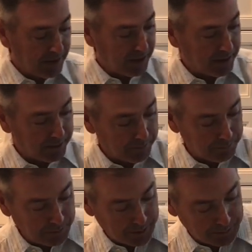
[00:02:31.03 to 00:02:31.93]
and
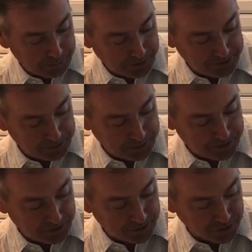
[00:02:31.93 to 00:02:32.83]
place them
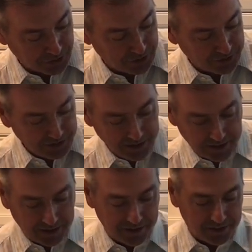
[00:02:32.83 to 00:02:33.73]
into the jar
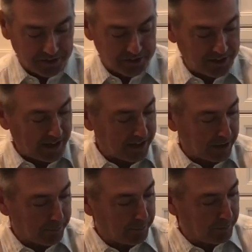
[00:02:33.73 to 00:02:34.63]
and stack it
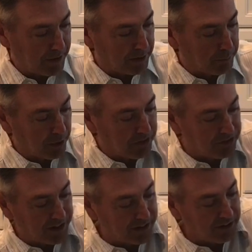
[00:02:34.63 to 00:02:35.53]
up kind of brick
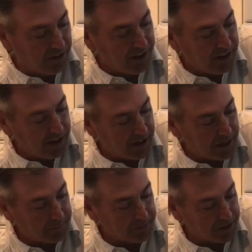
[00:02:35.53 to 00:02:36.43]
style
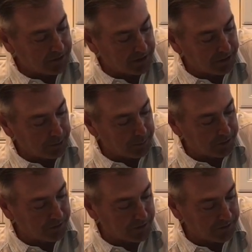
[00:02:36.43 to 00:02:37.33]
to give it a little bit
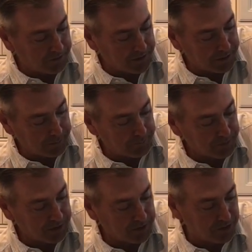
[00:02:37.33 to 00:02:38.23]
of a
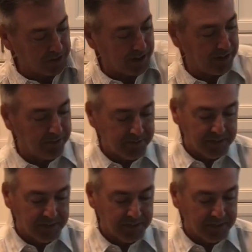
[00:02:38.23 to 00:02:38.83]
design.